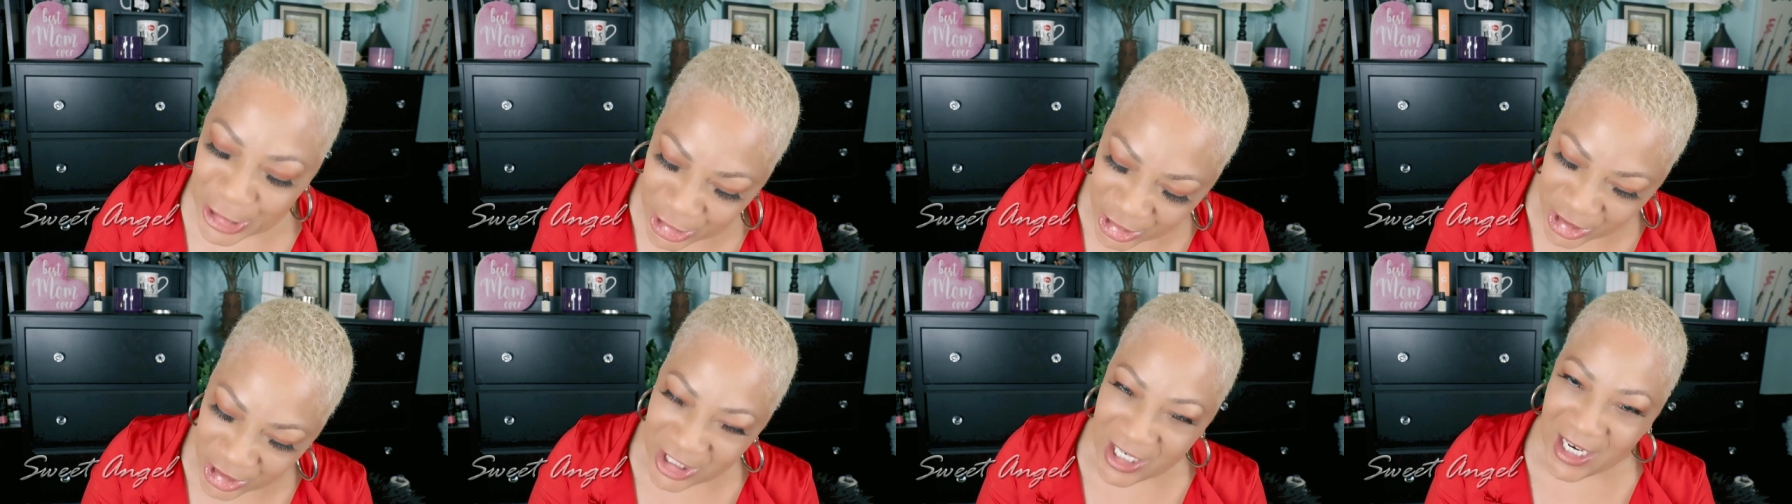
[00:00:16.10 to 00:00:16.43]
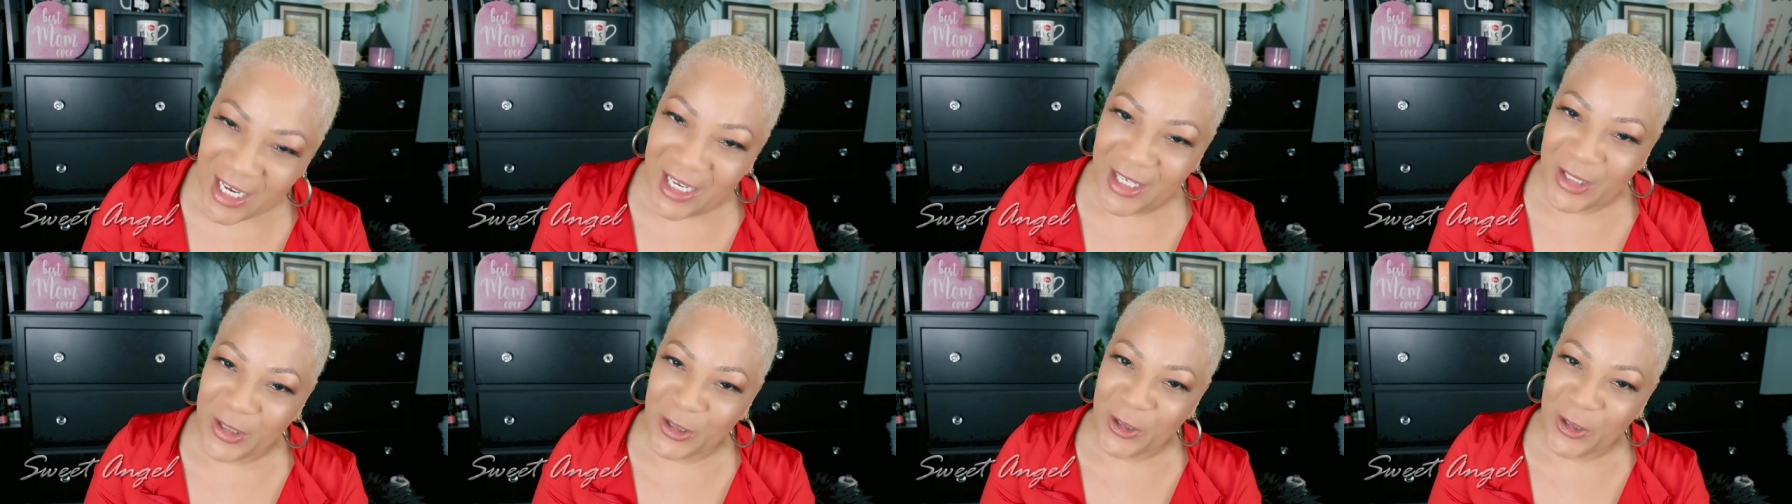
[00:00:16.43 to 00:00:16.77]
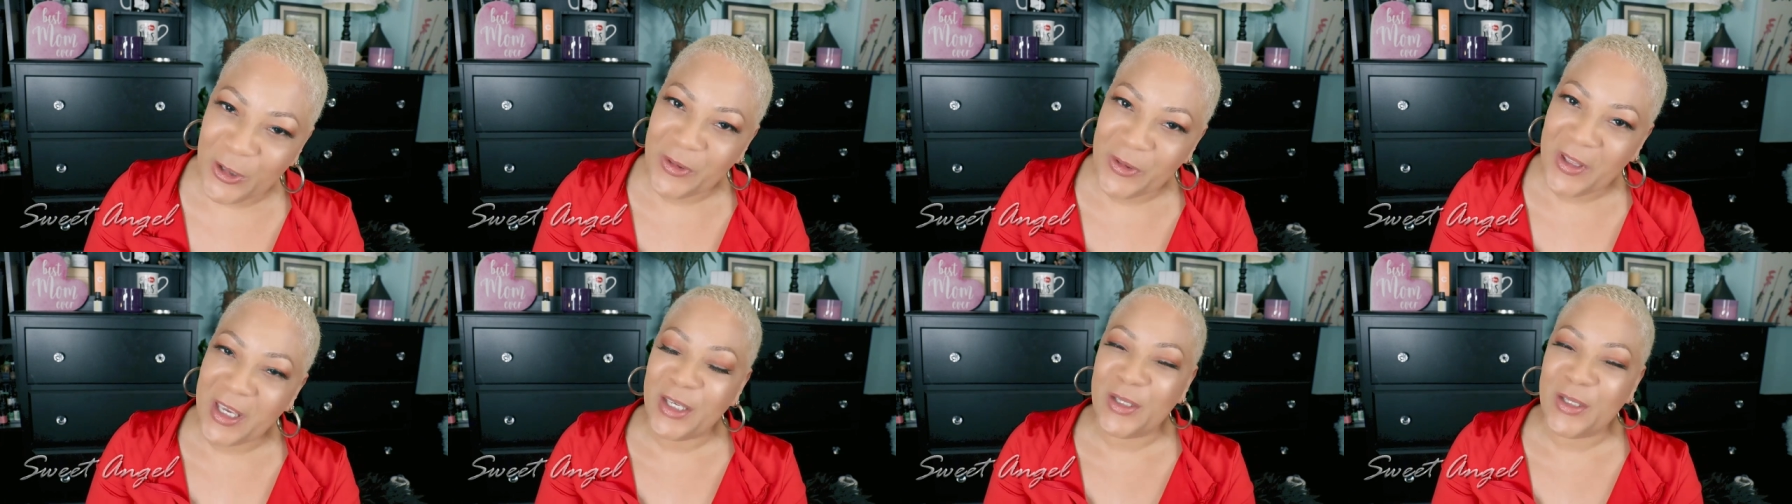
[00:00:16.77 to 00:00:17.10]

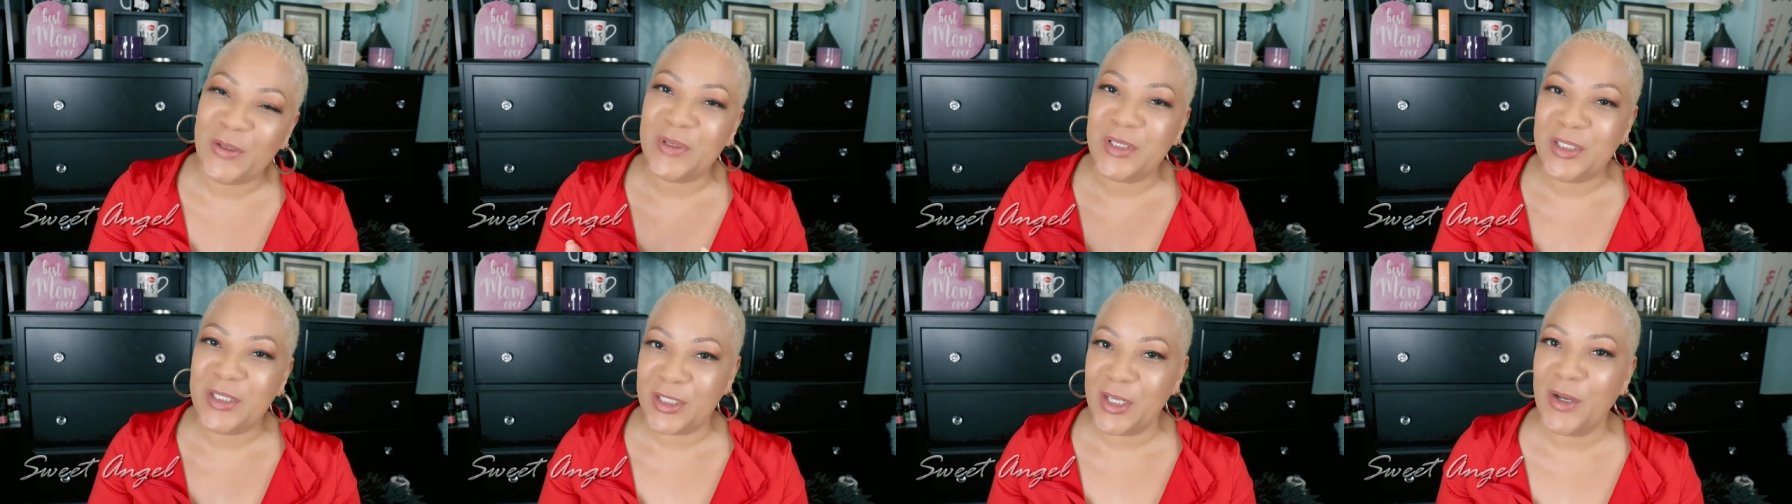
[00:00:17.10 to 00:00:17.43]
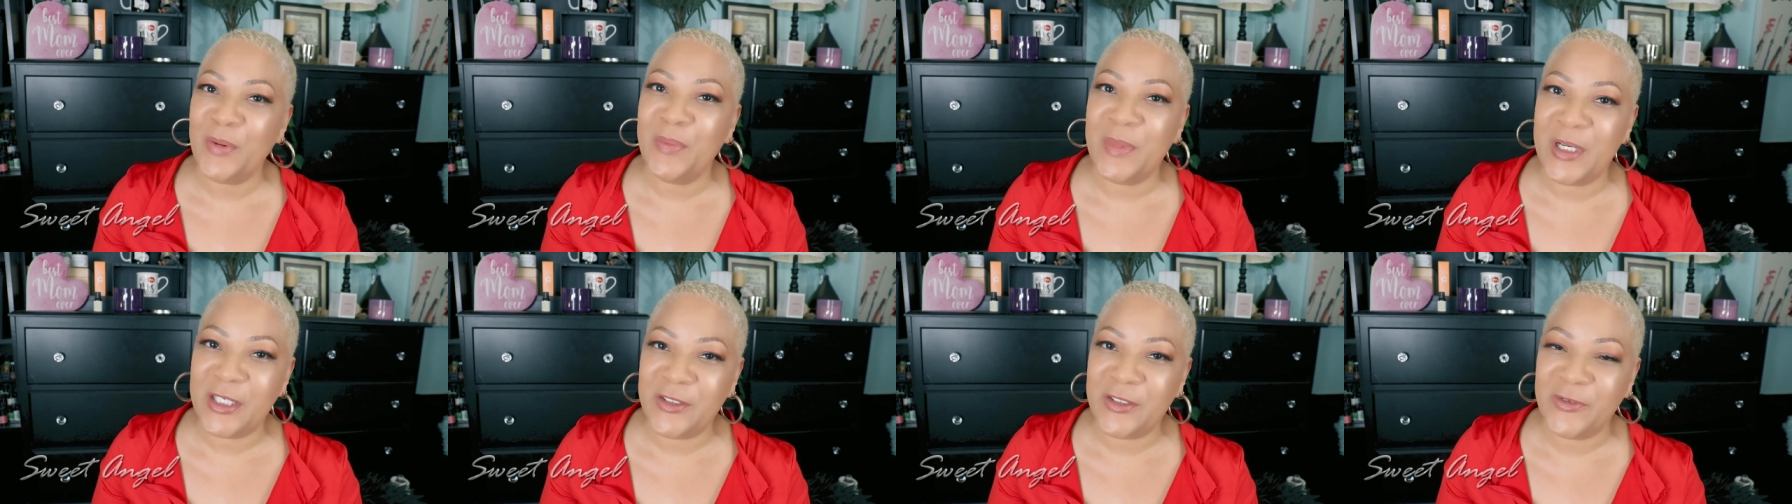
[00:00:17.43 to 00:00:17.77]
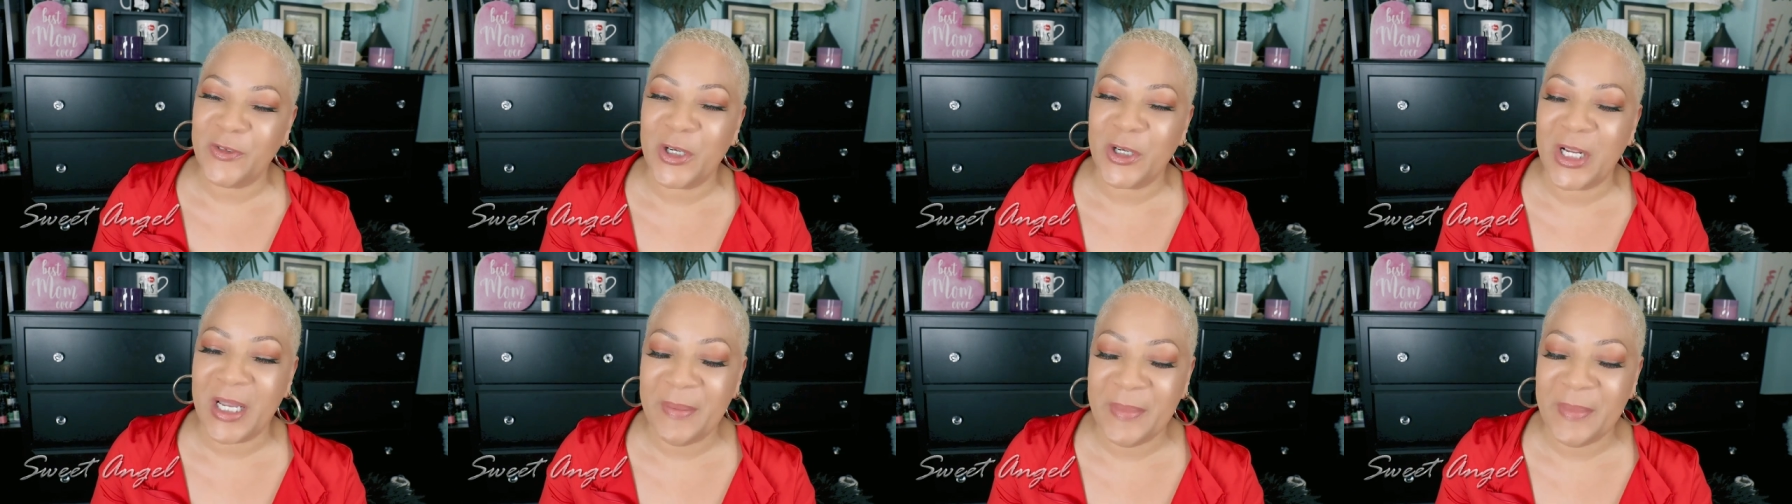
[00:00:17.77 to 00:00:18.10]
channel. Thank you so much
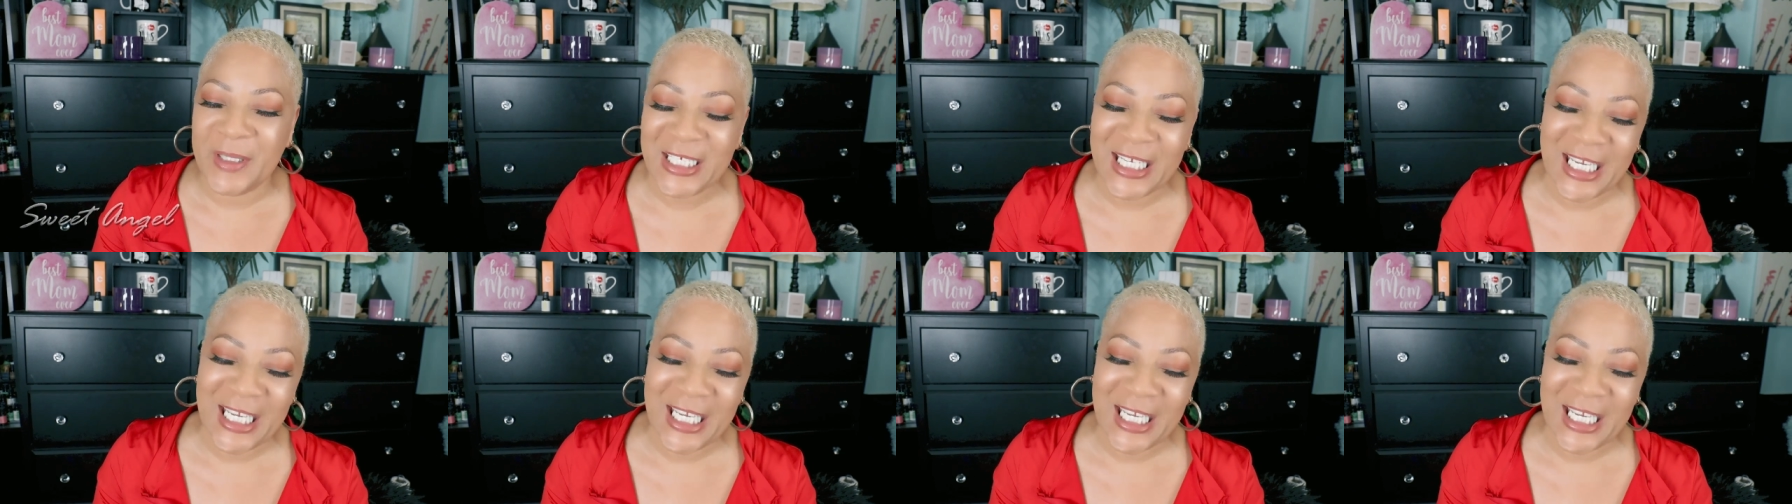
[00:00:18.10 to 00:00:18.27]
for coming